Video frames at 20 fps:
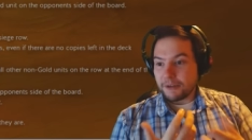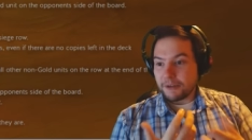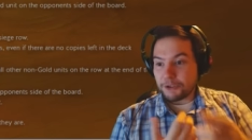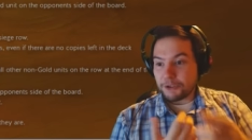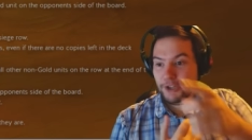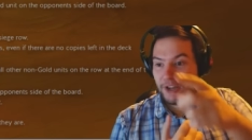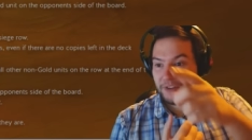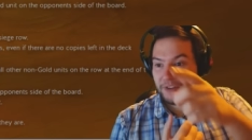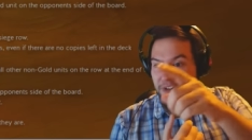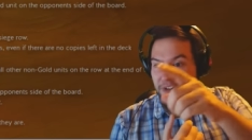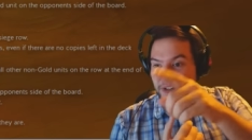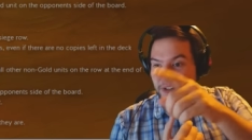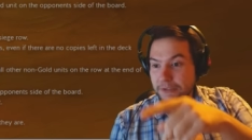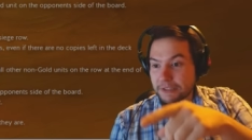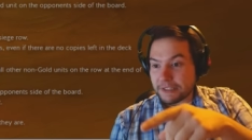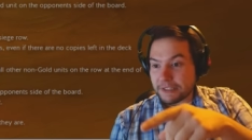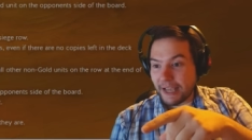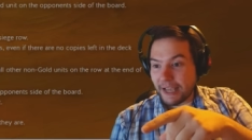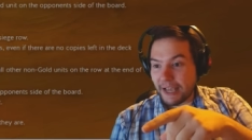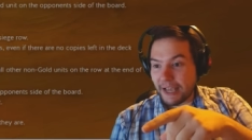just having a little
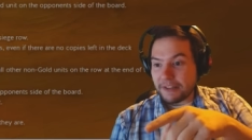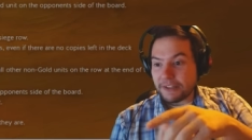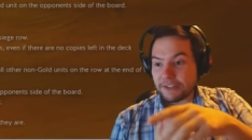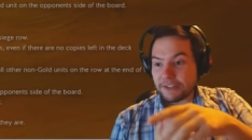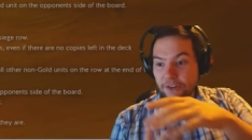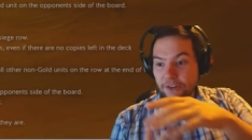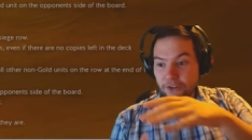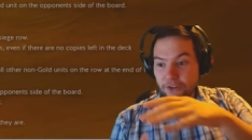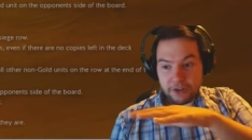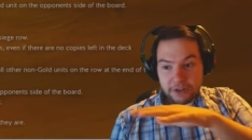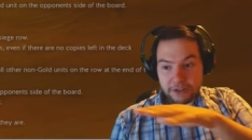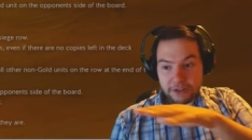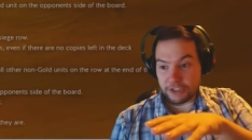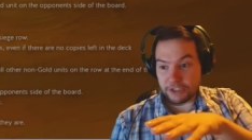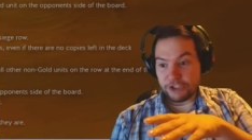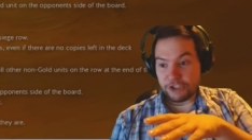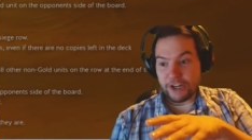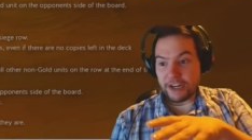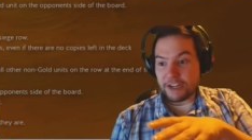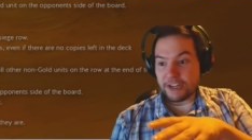scan, there's
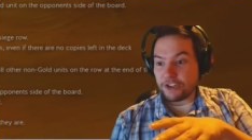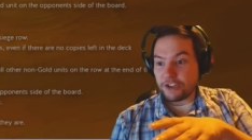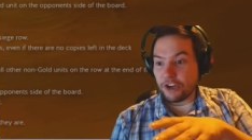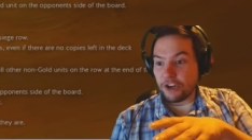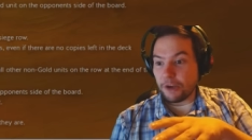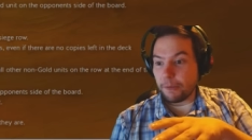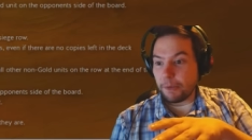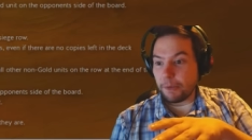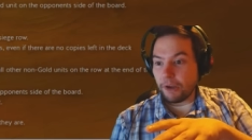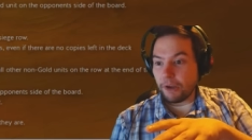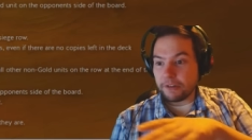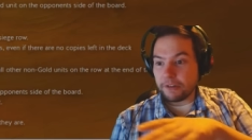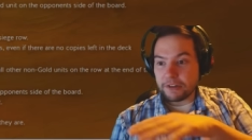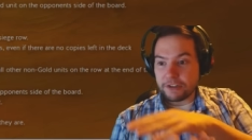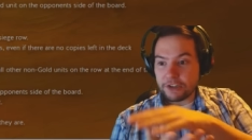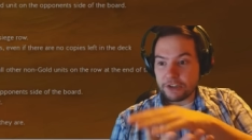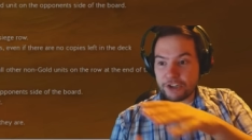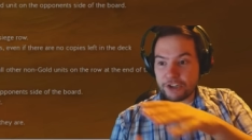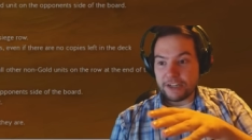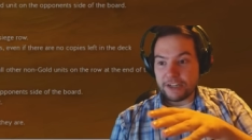a change to Ermion,
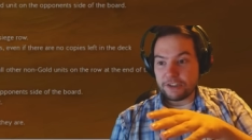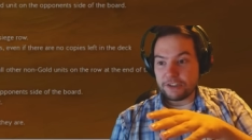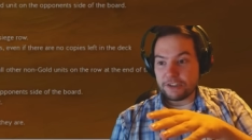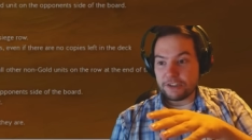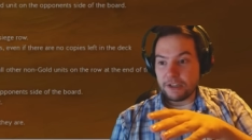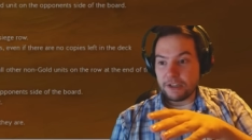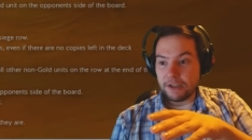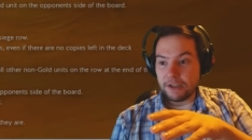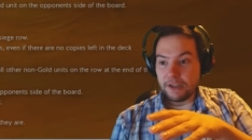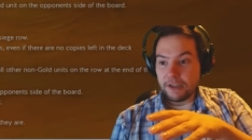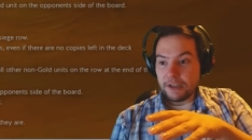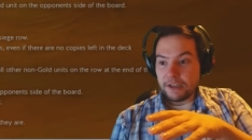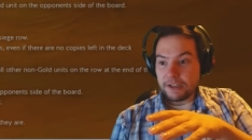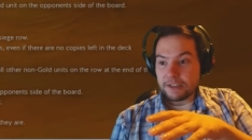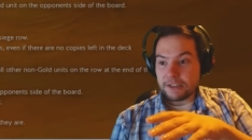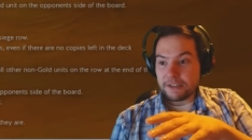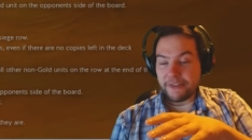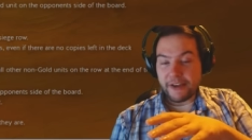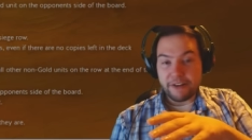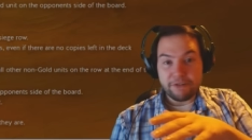there's a change to
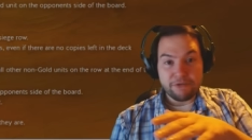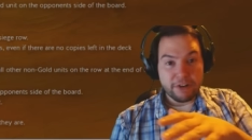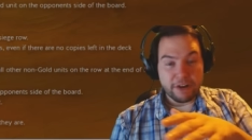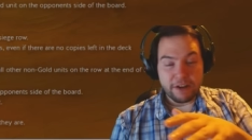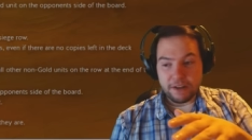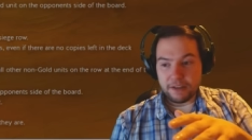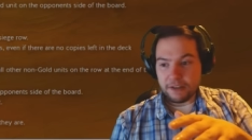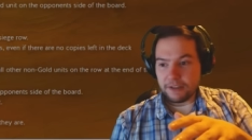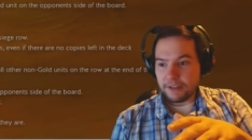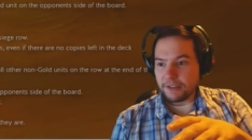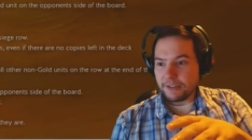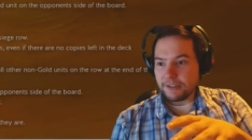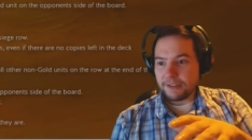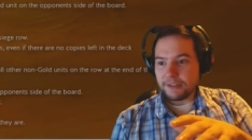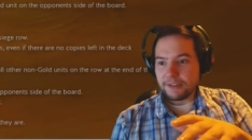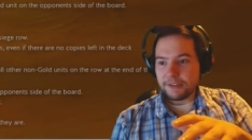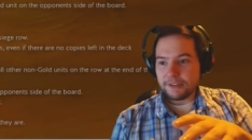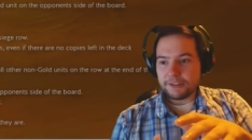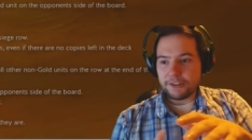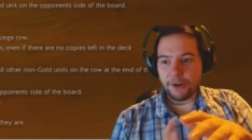Svanrigger,
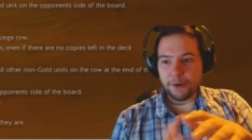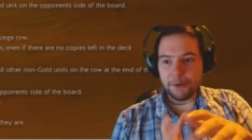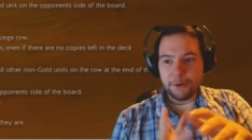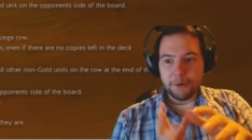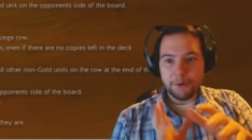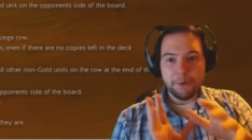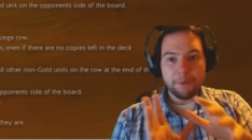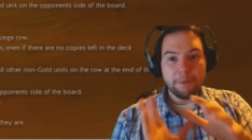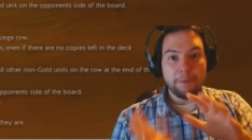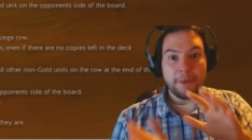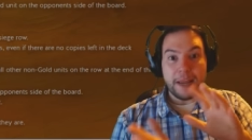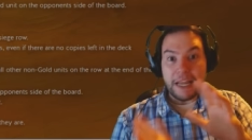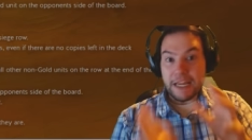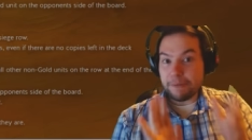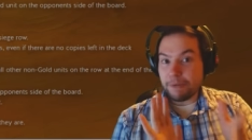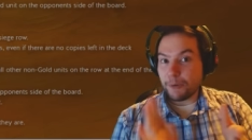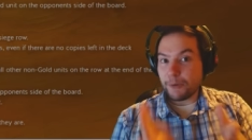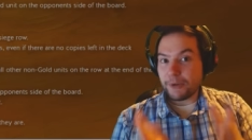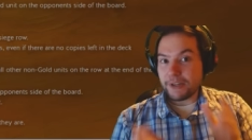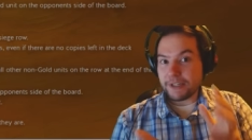so
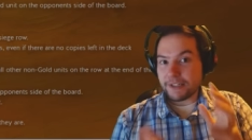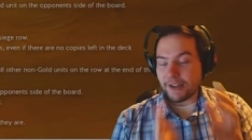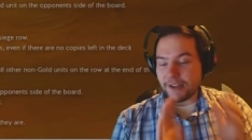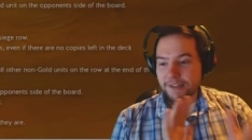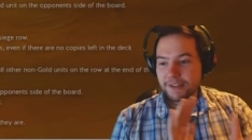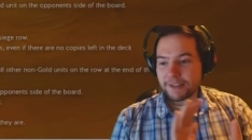maybe we're starting